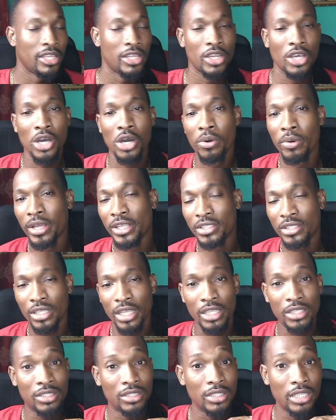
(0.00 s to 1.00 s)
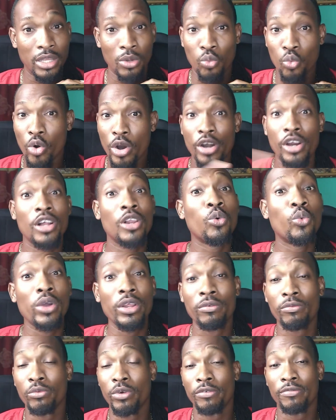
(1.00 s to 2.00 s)
the world
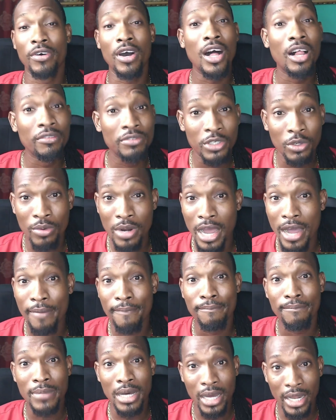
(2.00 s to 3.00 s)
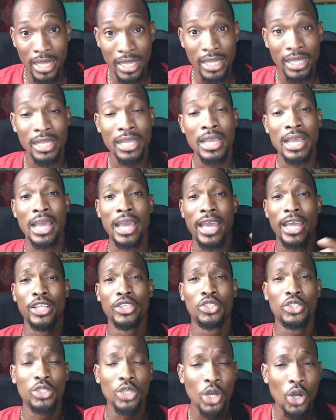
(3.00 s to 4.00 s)
revolves around money,
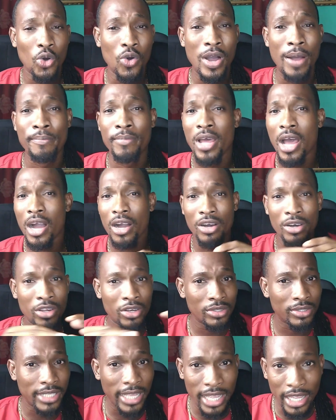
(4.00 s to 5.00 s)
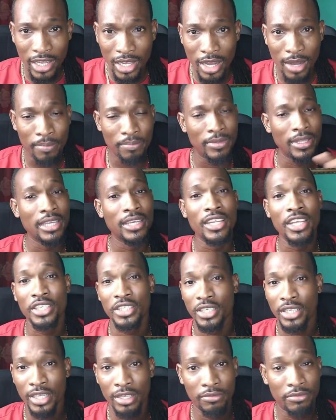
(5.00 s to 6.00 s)
and so I'm not going to take up the
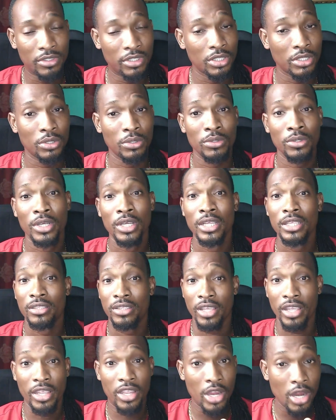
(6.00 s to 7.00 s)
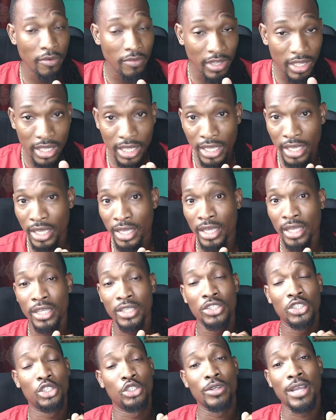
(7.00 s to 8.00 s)
initiative to take care of the
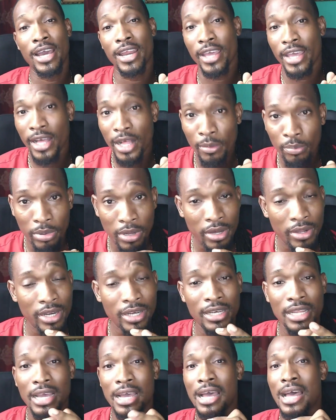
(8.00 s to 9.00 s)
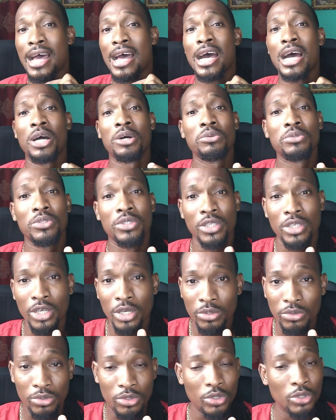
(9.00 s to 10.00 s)
kids, try to help out in the house,
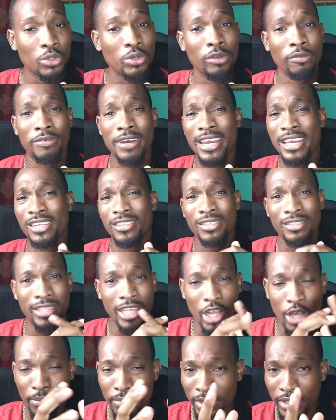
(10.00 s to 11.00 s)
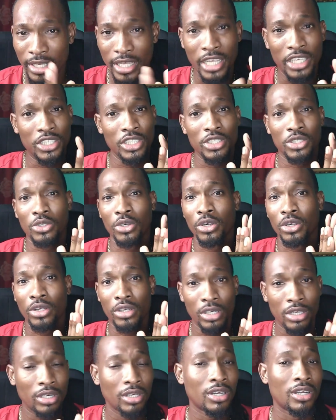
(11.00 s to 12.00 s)
do if I need to take up the dishes or
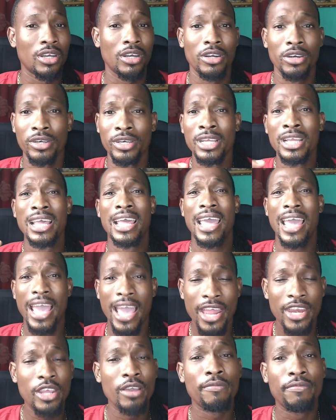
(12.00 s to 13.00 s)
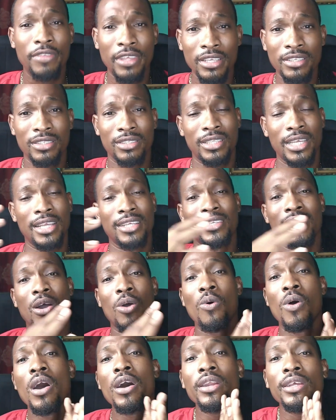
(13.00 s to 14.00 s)
cook or any of these things. I
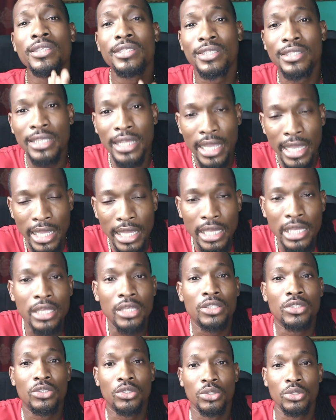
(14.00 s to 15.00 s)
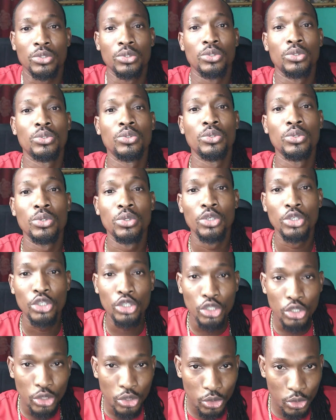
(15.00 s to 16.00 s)
want to say to
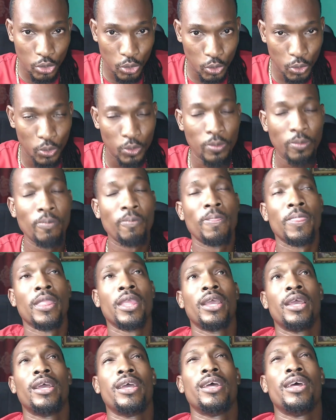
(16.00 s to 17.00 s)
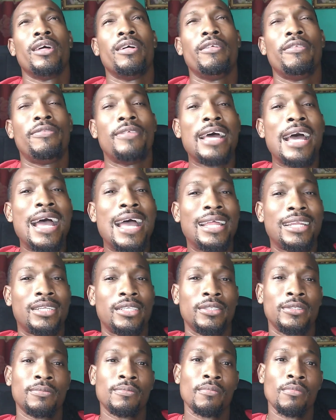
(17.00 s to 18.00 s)
you that
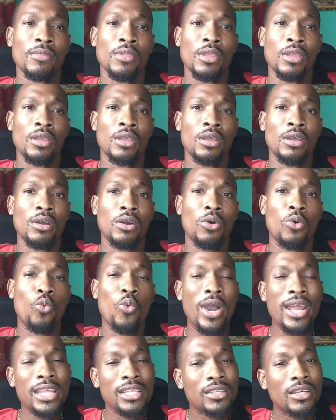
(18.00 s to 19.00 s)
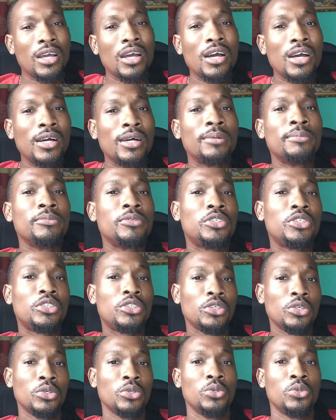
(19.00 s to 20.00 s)
when it comes
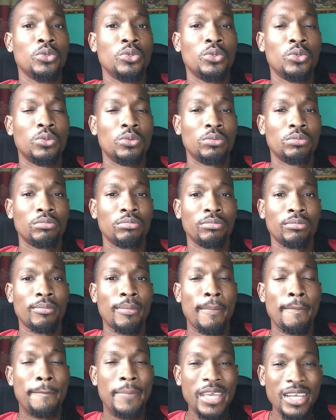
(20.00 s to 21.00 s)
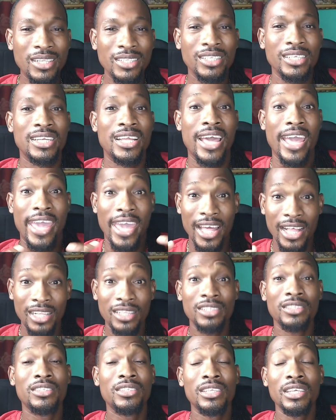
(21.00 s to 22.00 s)
to building a
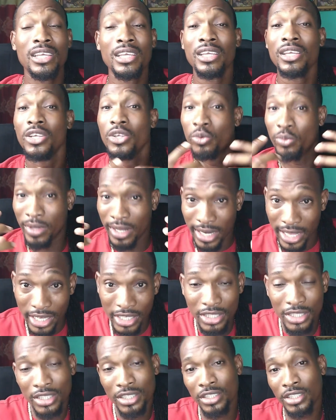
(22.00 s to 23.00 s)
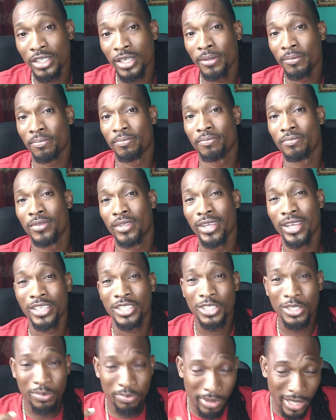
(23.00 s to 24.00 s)
healthy relationship,
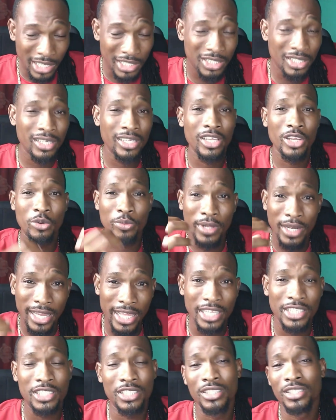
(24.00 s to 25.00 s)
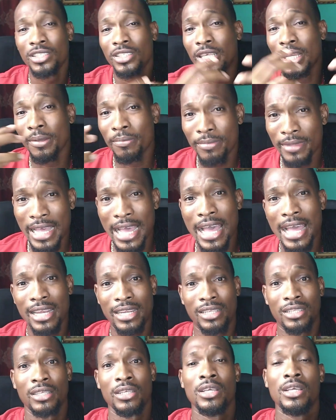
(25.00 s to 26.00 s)
especially a relationship
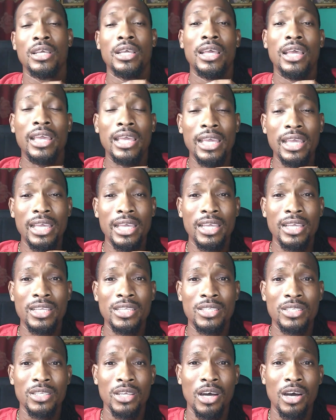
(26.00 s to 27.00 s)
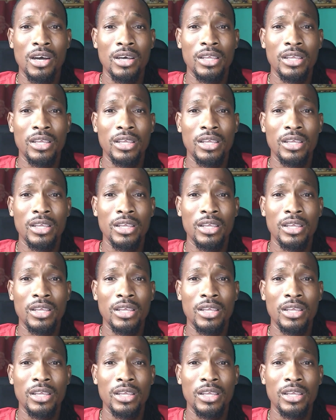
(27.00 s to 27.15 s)
that is,